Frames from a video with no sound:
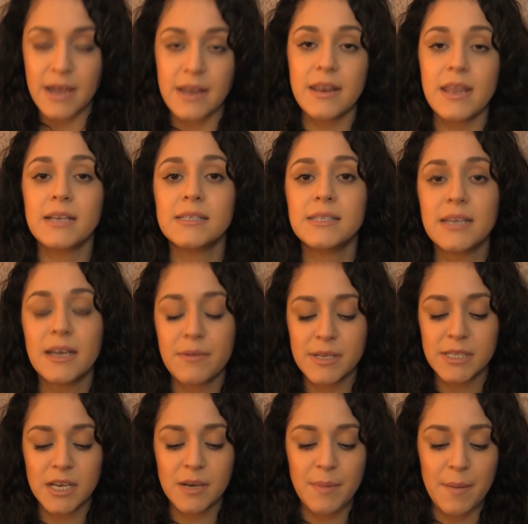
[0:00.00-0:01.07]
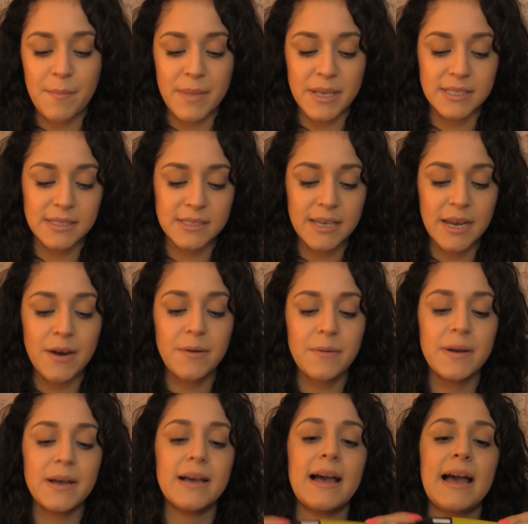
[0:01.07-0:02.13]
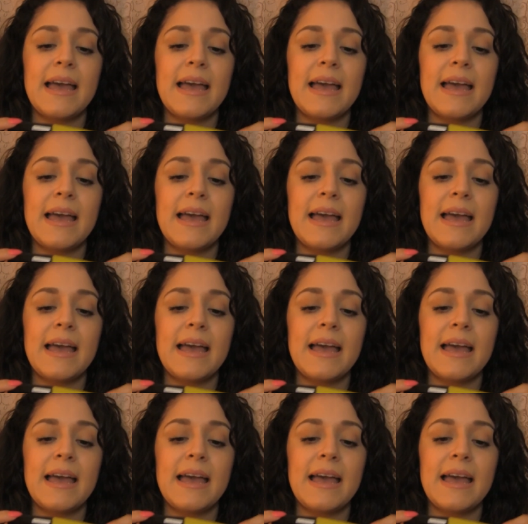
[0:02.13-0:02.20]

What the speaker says: Next thing I want to talk about mascara.